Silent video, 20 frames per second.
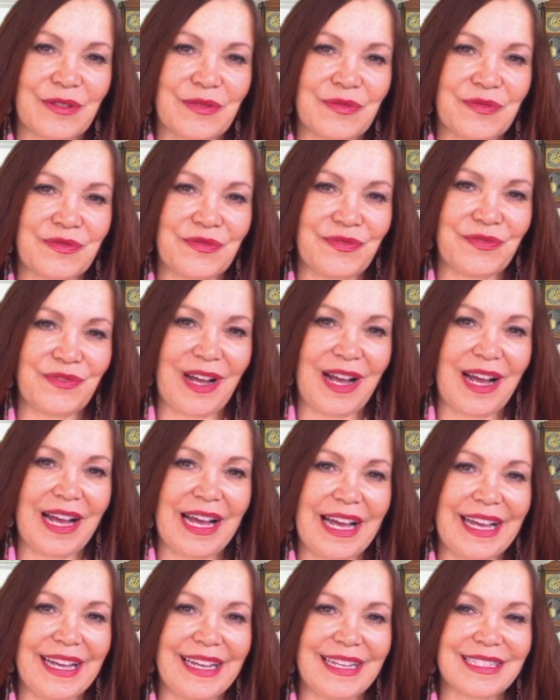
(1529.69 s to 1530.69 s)

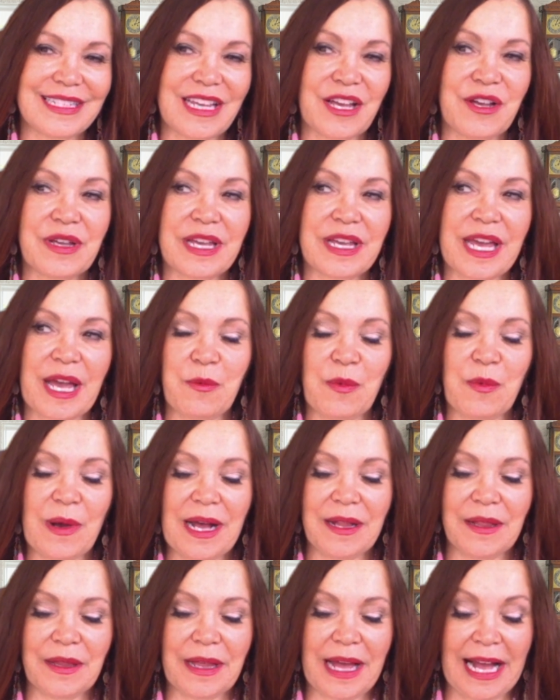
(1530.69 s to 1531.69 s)
Right. Okay.
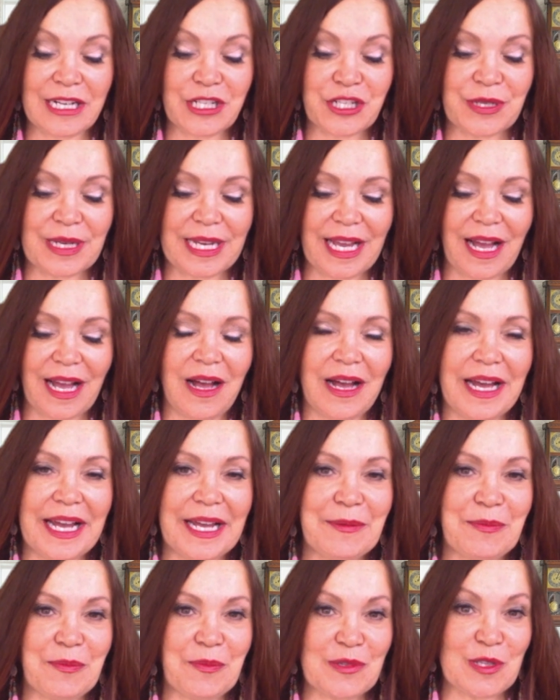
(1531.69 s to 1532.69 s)
Well, actually,
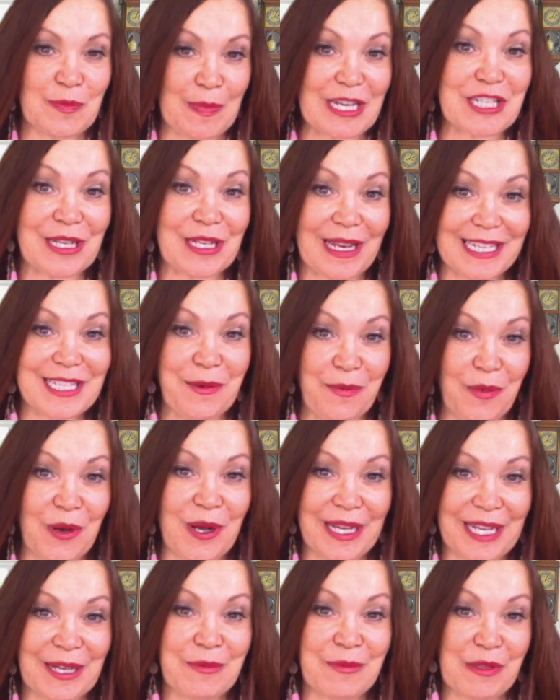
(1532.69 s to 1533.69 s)
I specialize in
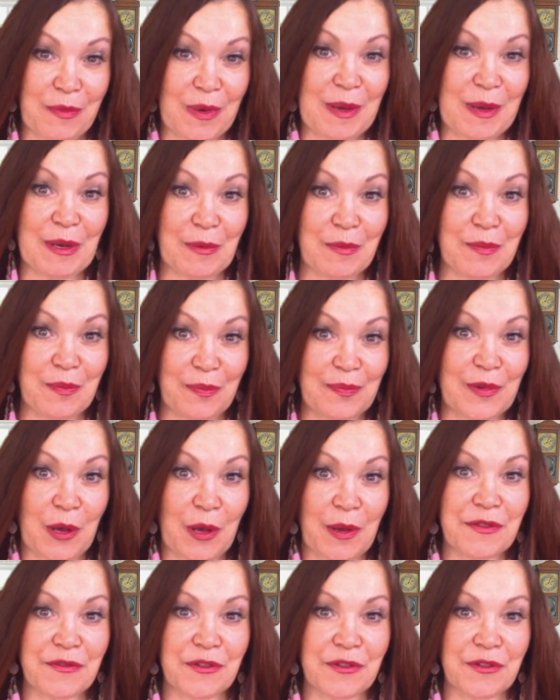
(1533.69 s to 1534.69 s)
working with women
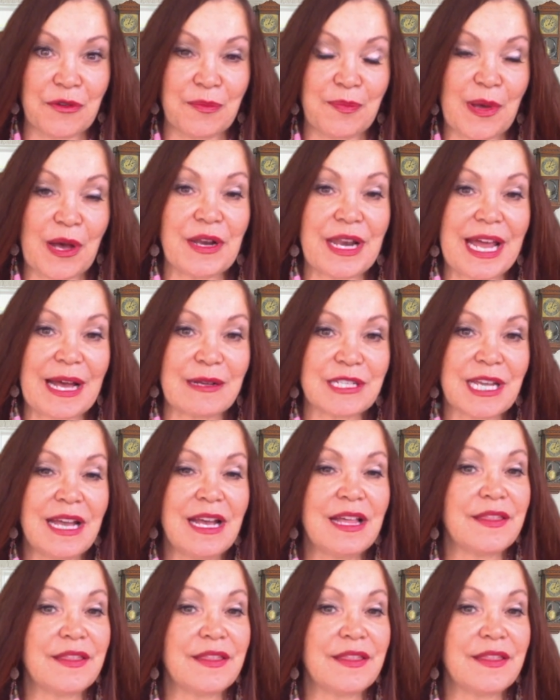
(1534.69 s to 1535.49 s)
going through burnout.